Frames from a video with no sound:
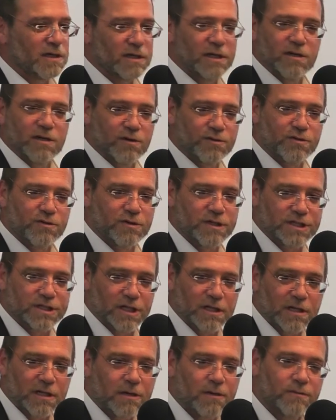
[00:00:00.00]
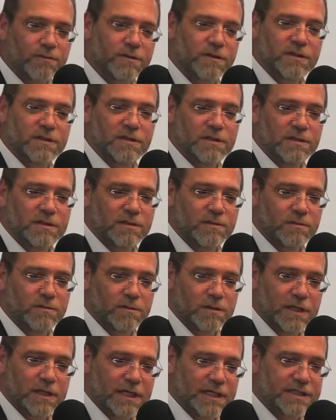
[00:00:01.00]
You don't do this alone.
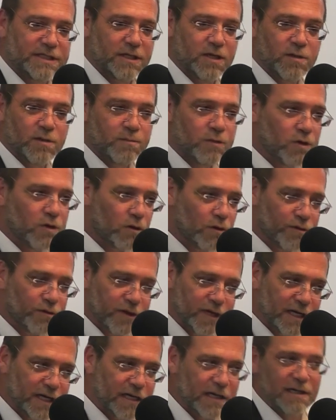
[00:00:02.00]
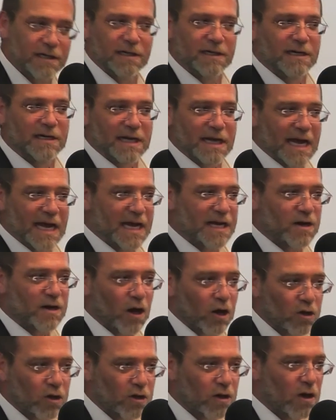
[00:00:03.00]
It's a communal thing, and
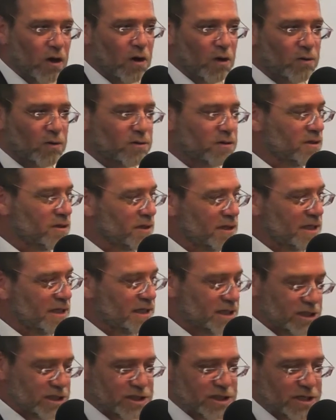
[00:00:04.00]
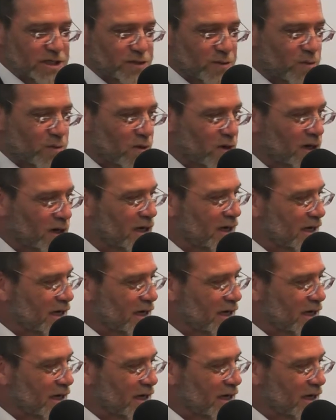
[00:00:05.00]
alone, it just doesn't work.